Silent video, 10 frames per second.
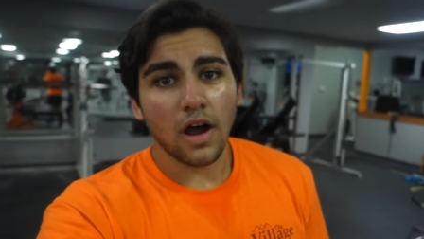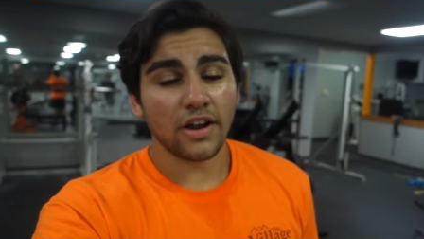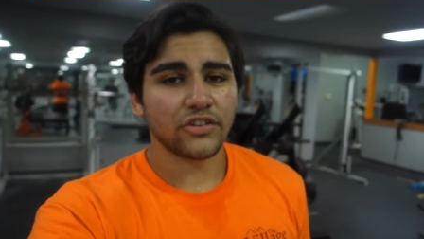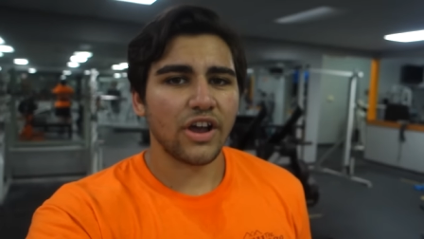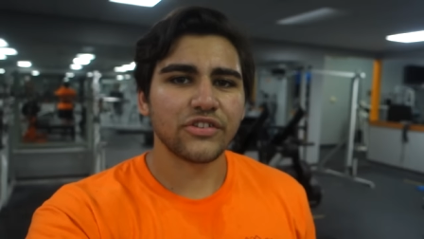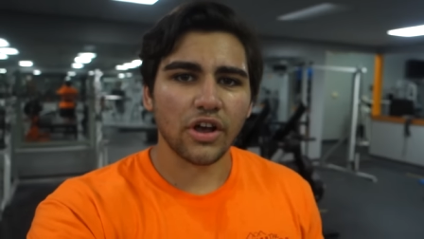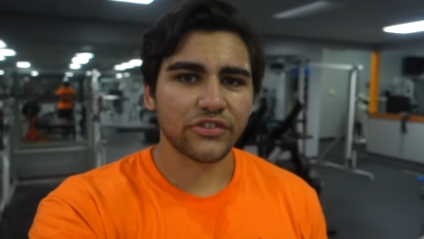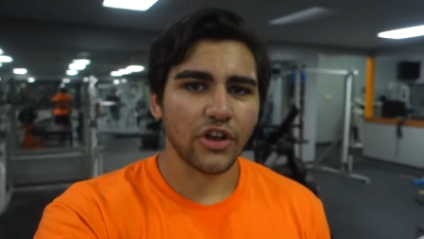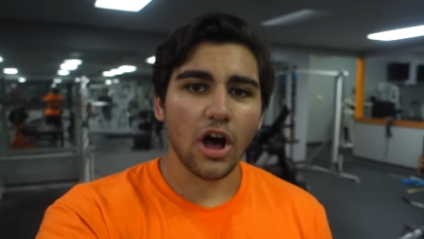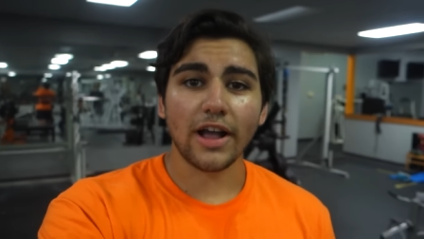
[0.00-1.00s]
Alright, so as y'all
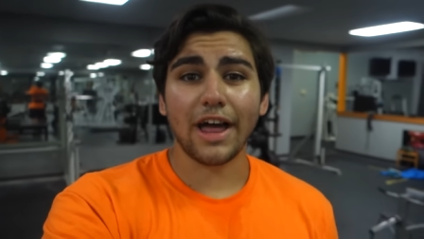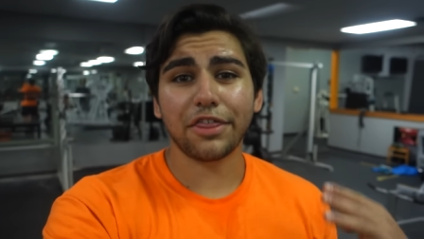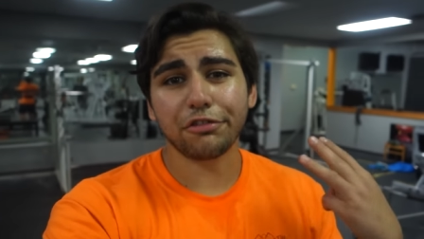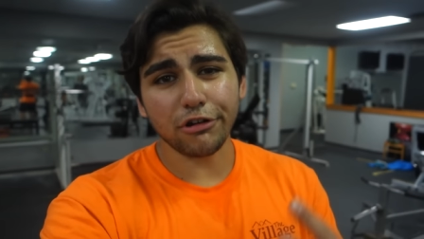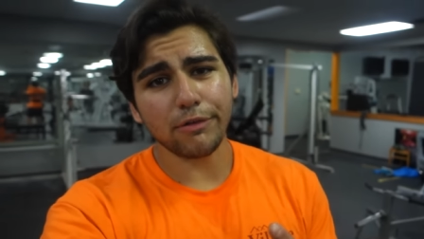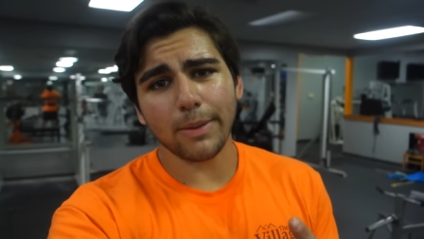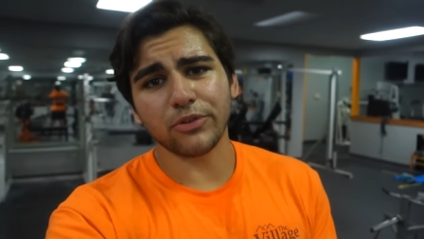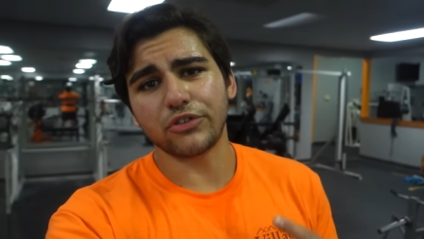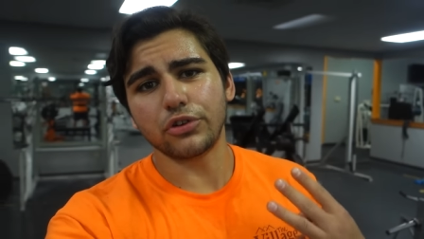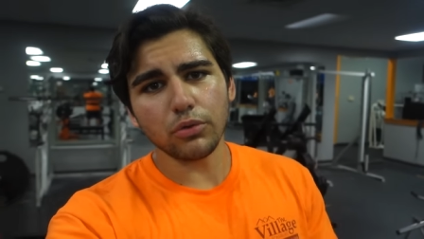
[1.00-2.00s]
saw, I got three
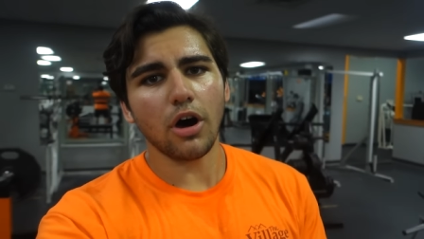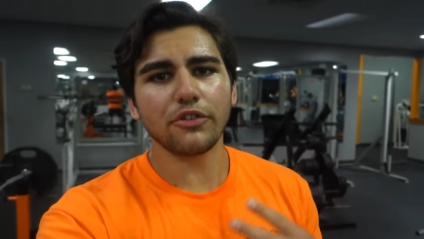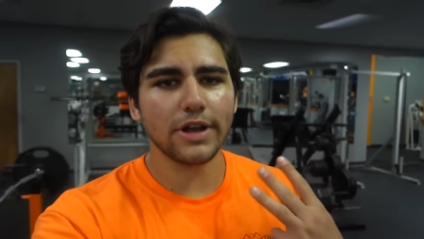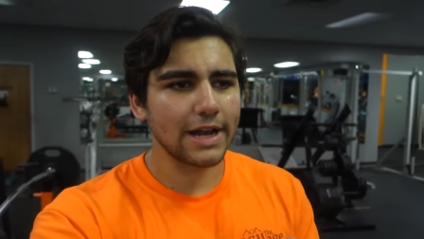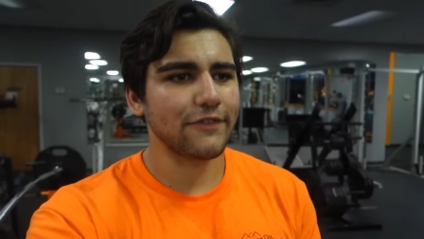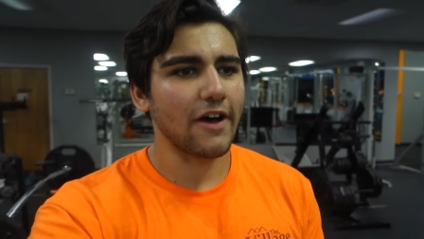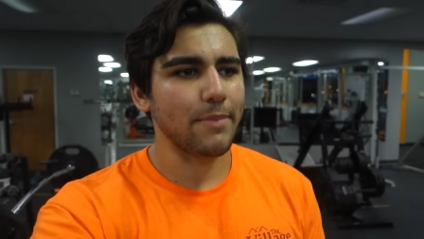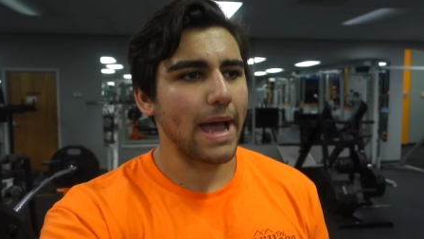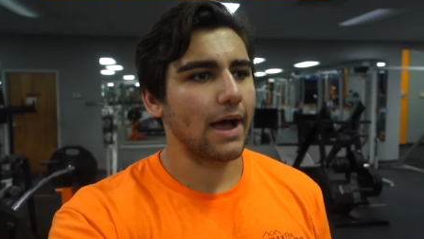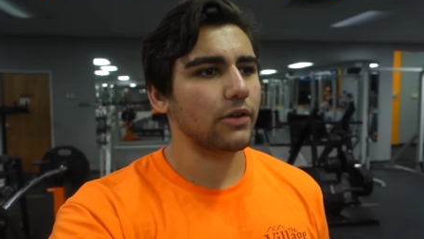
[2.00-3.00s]
reps of two hundred
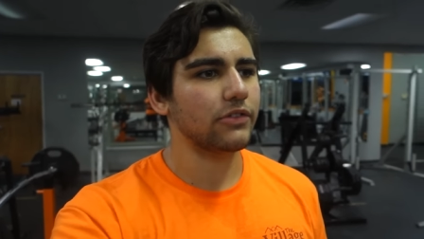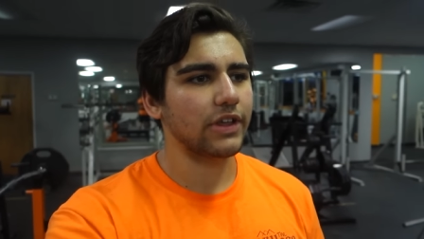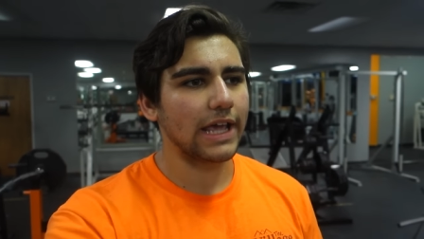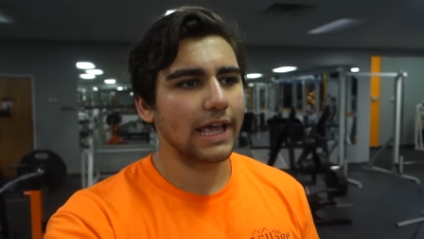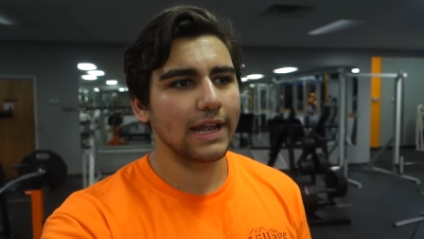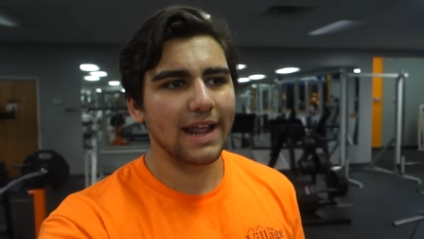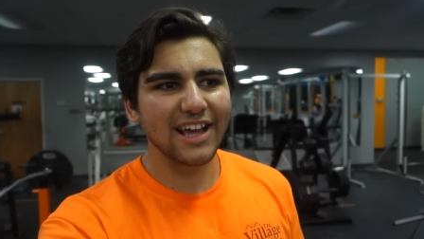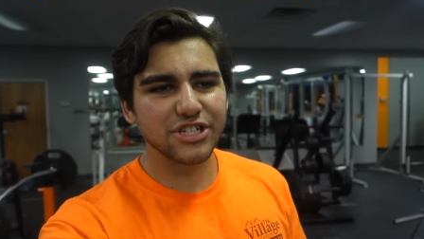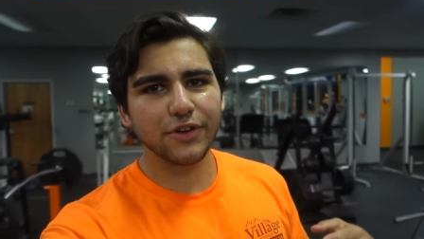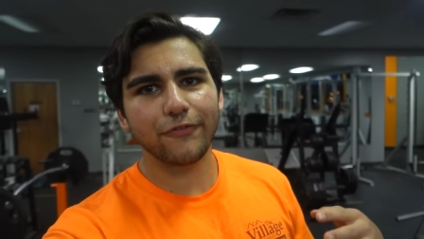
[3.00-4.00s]
ninety-five pounds, and it
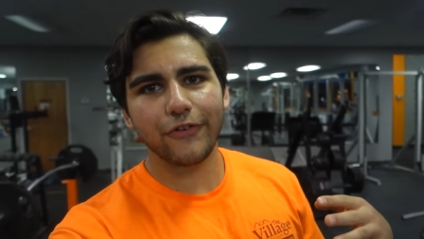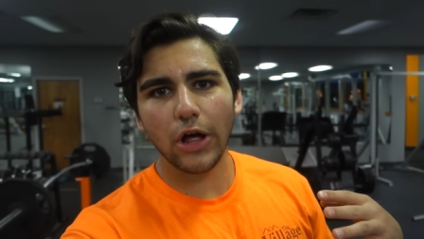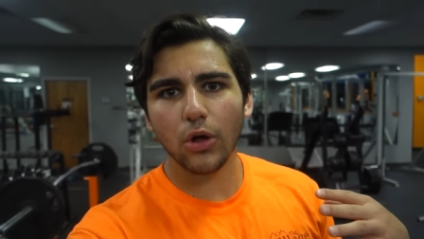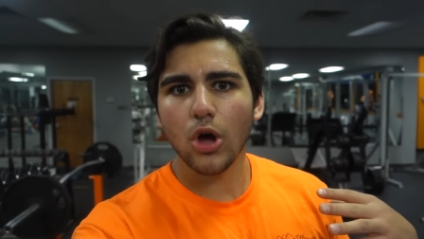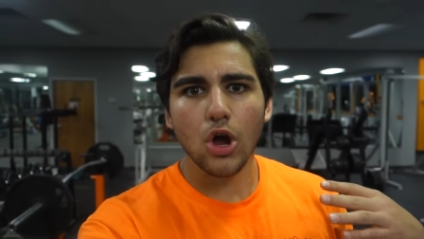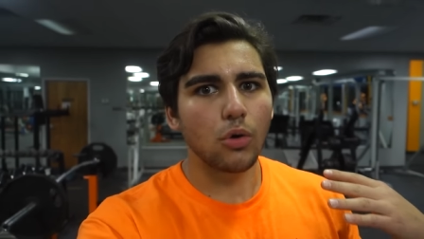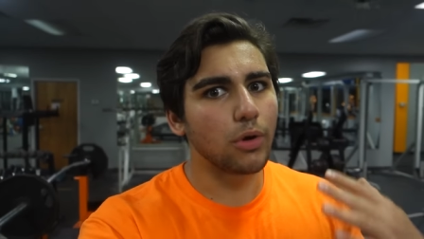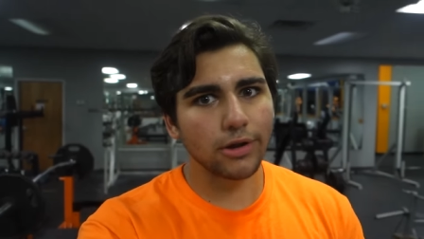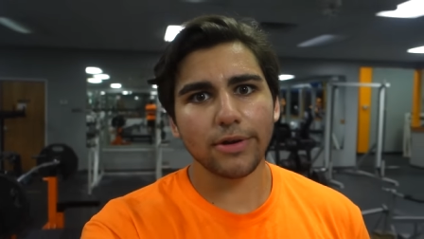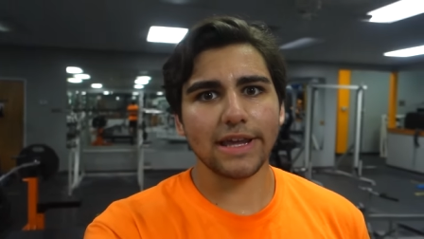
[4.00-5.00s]
actually felt
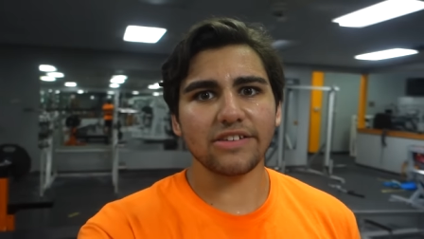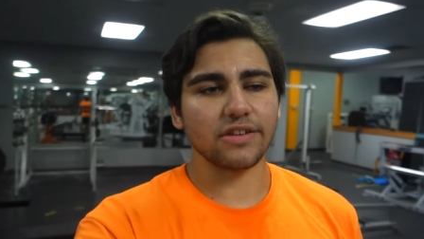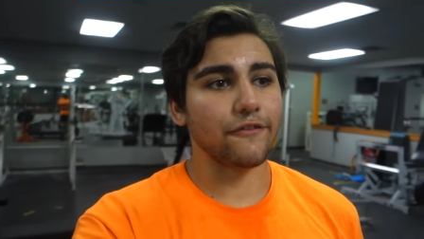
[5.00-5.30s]
really, really easy.